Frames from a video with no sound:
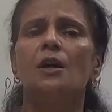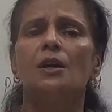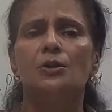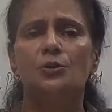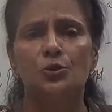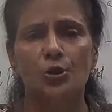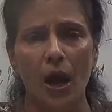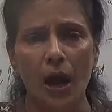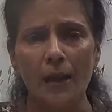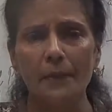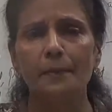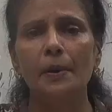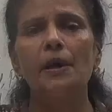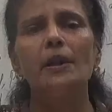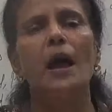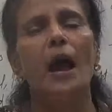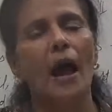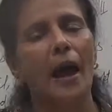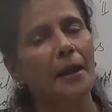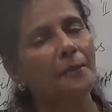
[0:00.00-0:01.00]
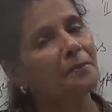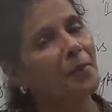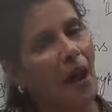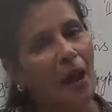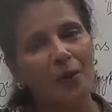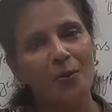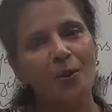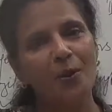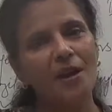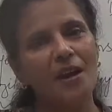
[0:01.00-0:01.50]
tribal and
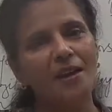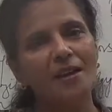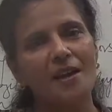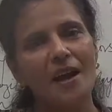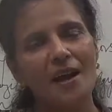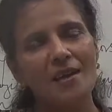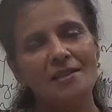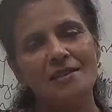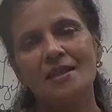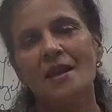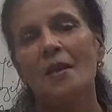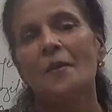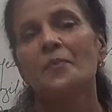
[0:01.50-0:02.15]
backward areas,